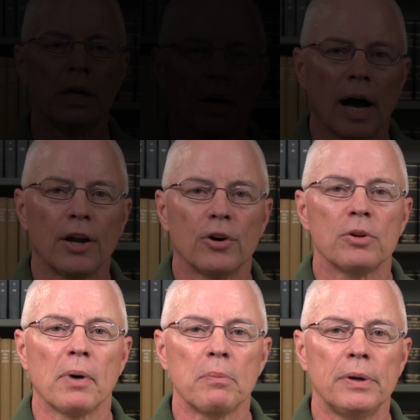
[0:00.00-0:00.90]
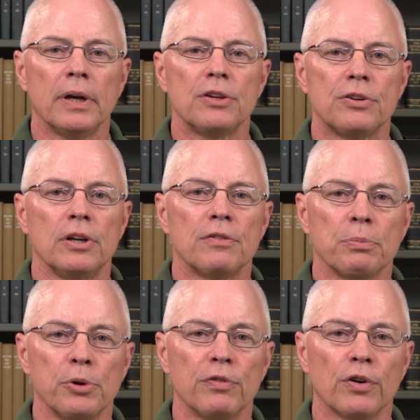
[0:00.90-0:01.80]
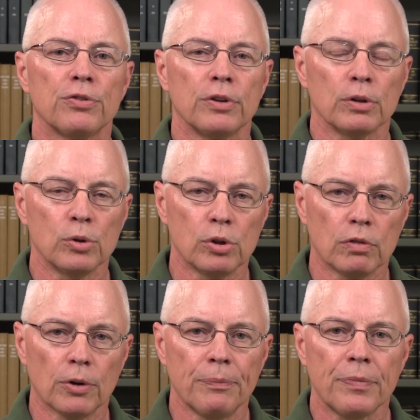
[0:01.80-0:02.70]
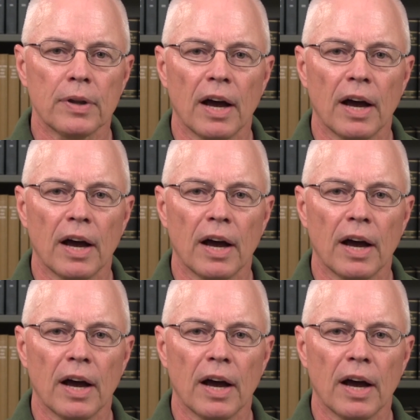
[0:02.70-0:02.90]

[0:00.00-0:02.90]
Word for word: Uh, I earned my PhD from the University of Louisville.